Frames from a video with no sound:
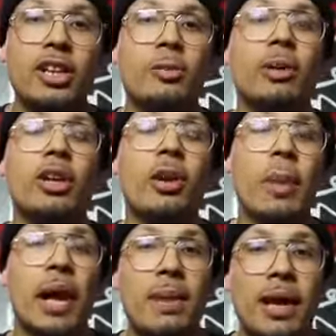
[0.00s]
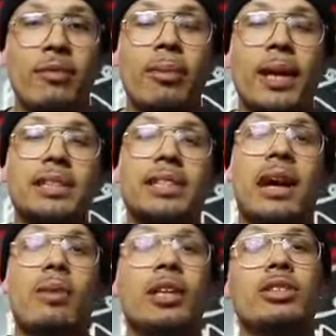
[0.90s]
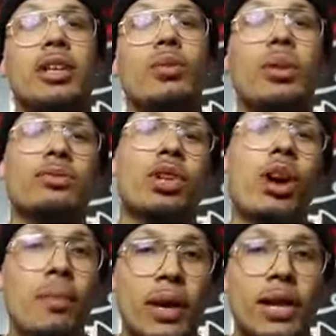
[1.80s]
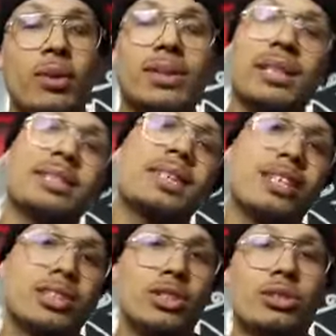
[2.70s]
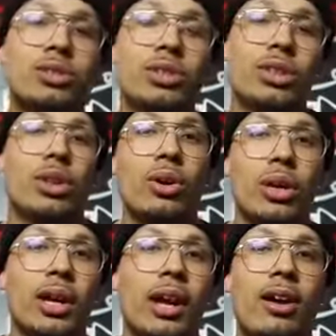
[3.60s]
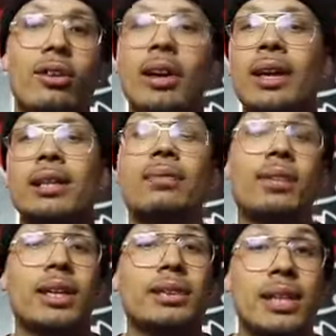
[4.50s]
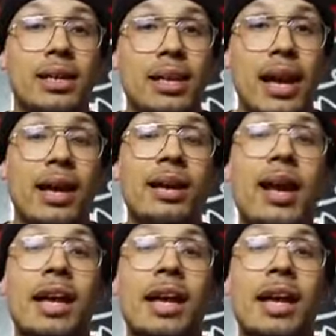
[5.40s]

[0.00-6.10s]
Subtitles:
then you put in your payment information. That way you can withdraw money once they send it to you to your GOAT account, different things like that,